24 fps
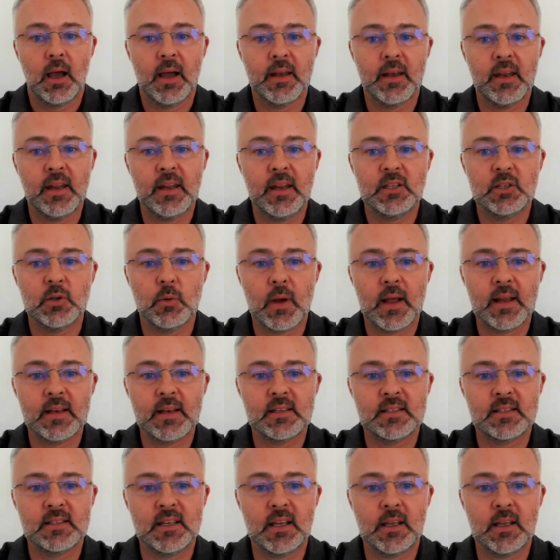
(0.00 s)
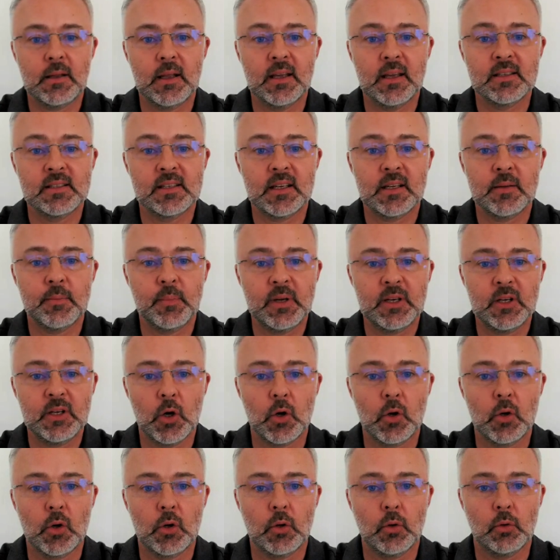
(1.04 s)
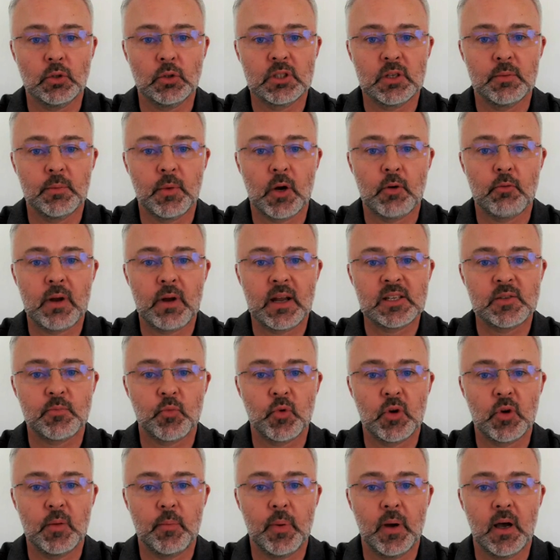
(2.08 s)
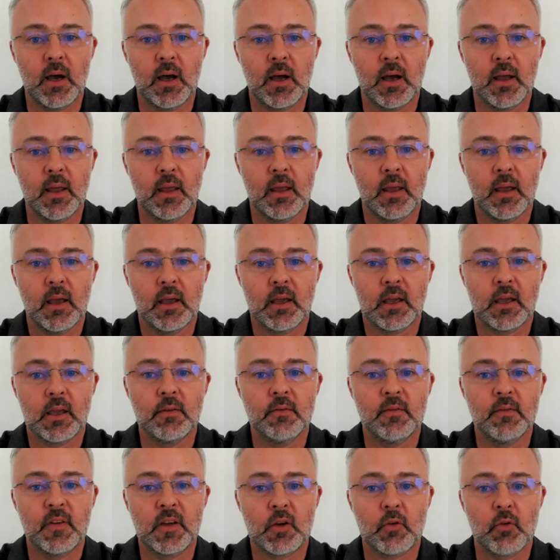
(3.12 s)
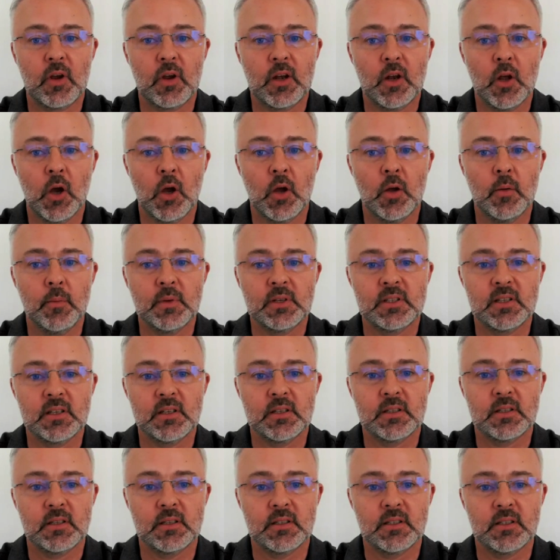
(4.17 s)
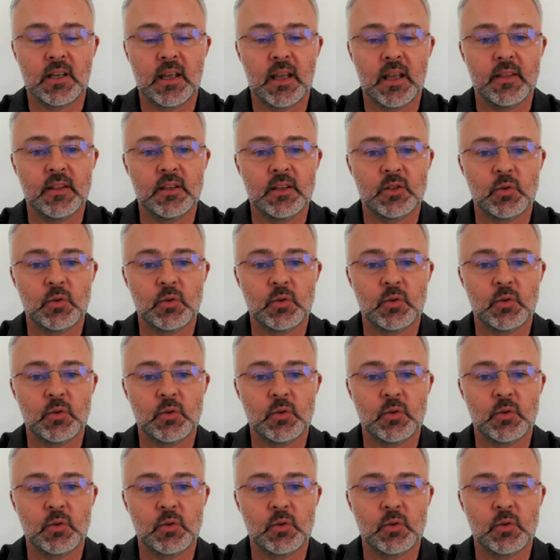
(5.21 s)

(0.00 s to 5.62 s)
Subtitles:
I need to add a Zigbee dongle to my Raspberry Pi and configure it in Home Assistant to get